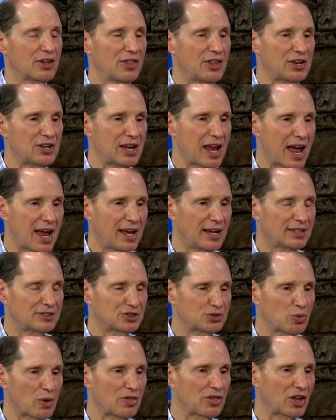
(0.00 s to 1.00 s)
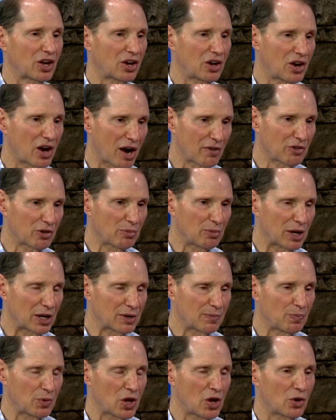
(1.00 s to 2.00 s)
to the days when the
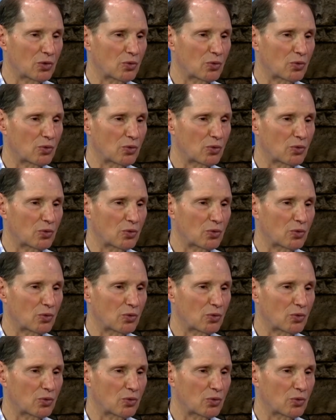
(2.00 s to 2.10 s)
government,